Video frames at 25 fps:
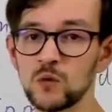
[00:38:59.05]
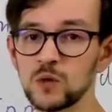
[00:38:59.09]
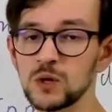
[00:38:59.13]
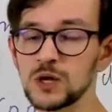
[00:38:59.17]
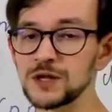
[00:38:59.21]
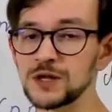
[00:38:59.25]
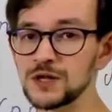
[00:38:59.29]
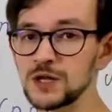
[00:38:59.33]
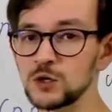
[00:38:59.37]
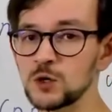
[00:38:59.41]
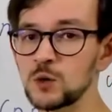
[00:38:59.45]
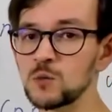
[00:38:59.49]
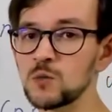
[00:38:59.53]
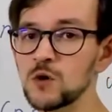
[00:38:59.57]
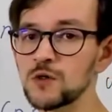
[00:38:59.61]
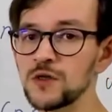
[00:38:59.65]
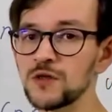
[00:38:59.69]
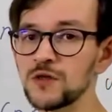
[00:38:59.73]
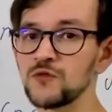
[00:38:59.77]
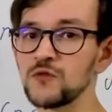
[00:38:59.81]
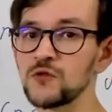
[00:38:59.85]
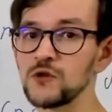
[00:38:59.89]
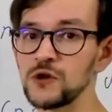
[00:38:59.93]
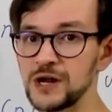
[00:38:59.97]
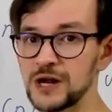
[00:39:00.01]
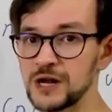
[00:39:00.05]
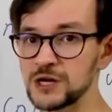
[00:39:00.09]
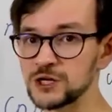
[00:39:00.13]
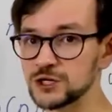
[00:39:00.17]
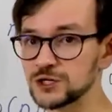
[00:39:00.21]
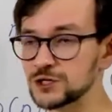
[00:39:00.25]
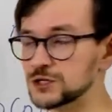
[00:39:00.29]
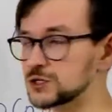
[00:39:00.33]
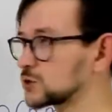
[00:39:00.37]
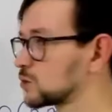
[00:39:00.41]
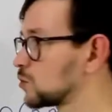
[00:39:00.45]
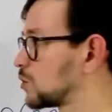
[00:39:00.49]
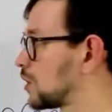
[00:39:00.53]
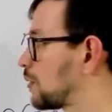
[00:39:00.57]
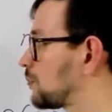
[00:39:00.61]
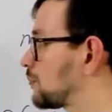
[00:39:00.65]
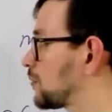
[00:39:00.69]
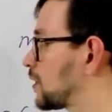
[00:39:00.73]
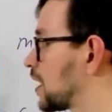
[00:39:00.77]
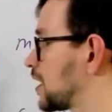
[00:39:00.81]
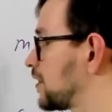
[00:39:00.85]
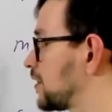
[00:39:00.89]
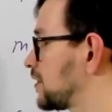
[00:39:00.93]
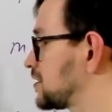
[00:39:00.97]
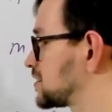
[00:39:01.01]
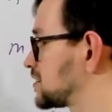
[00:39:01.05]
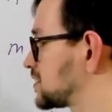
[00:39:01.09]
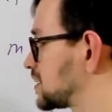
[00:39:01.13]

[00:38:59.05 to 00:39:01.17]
contain no more than 3 edges. So we'll apply the